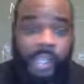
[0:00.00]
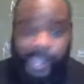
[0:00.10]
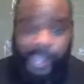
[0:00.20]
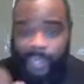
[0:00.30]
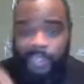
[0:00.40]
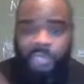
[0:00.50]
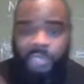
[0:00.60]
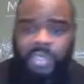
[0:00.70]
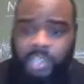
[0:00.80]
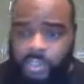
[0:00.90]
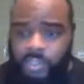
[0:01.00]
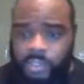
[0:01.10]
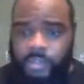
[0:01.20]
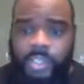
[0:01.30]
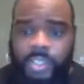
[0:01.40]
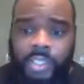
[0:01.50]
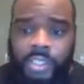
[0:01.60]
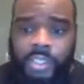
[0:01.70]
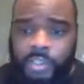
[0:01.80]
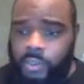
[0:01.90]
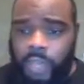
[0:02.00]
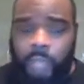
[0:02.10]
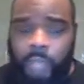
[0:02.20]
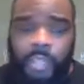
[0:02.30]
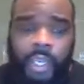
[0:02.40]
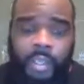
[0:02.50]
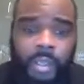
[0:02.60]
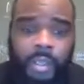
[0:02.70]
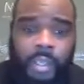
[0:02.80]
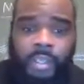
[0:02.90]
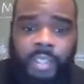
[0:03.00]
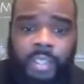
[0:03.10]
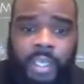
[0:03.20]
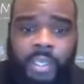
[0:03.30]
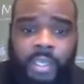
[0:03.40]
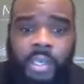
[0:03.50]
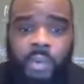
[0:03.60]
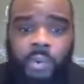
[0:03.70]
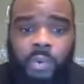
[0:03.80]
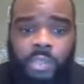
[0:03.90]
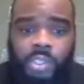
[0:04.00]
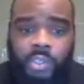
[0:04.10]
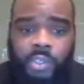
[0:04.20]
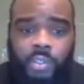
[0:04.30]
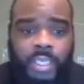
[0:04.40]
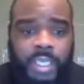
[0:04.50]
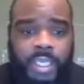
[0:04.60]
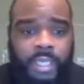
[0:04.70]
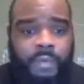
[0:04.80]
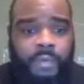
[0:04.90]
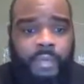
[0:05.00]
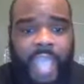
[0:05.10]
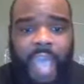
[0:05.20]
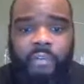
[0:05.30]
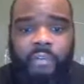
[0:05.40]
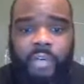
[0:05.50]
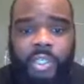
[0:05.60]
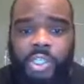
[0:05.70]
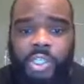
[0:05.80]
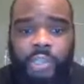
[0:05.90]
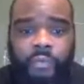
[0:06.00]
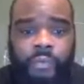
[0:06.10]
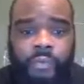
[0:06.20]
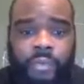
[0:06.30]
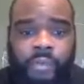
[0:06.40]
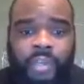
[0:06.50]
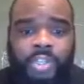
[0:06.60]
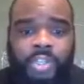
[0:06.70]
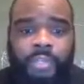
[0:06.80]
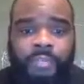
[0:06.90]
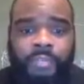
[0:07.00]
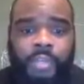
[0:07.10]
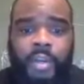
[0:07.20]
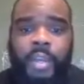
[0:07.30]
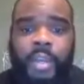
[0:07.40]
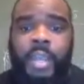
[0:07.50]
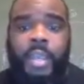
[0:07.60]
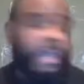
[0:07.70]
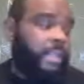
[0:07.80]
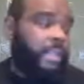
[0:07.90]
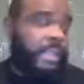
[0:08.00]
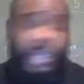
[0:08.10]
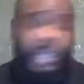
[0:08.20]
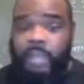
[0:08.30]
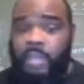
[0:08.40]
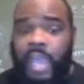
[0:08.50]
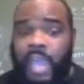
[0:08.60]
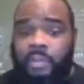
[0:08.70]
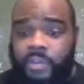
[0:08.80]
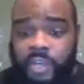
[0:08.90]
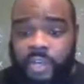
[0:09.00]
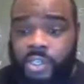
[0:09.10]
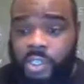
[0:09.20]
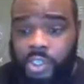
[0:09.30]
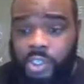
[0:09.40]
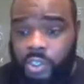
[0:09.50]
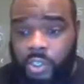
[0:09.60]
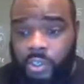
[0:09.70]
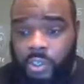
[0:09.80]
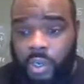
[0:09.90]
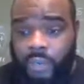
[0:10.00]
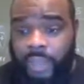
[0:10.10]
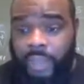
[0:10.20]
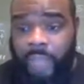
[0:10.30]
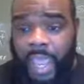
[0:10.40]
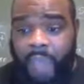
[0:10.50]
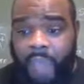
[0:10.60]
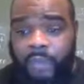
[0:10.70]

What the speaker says: and especially using spreadsheets, it's too complicated. Instead, we'll just use the average function. All right. And the average function is just going to do all of that math